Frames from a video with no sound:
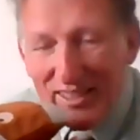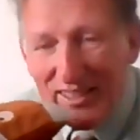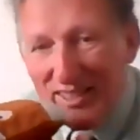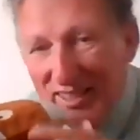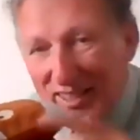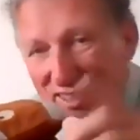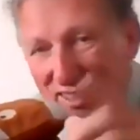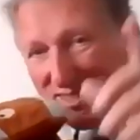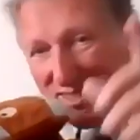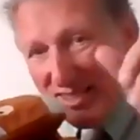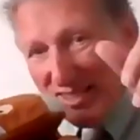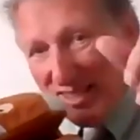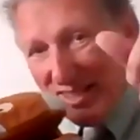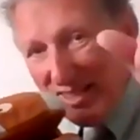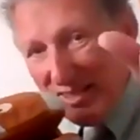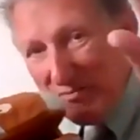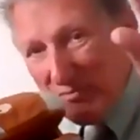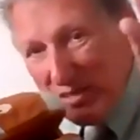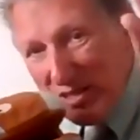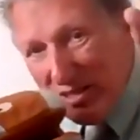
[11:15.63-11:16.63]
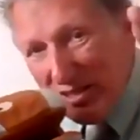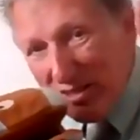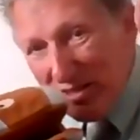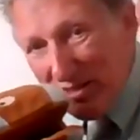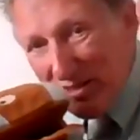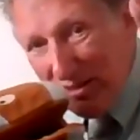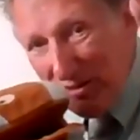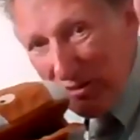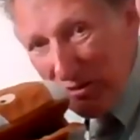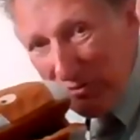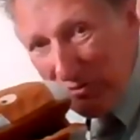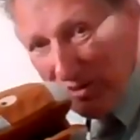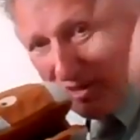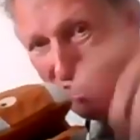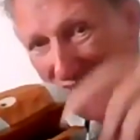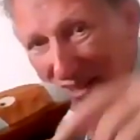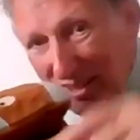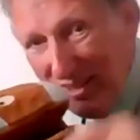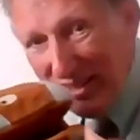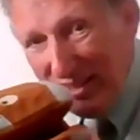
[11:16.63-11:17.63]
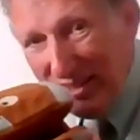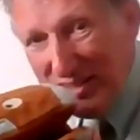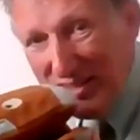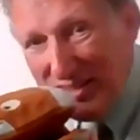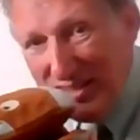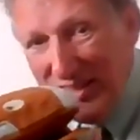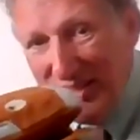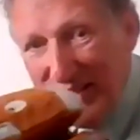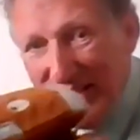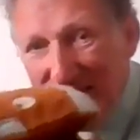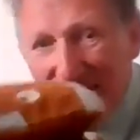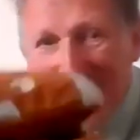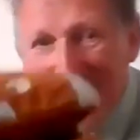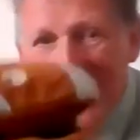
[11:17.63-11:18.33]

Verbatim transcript: Yes, yes, Mrs. You know, there. Can you see?